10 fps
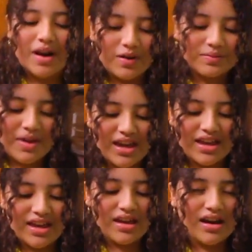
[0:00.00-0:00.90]
but I was
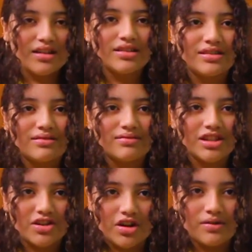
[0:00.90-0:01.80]
making a
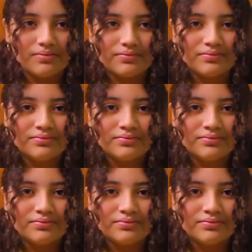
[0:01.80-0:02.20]
dessert,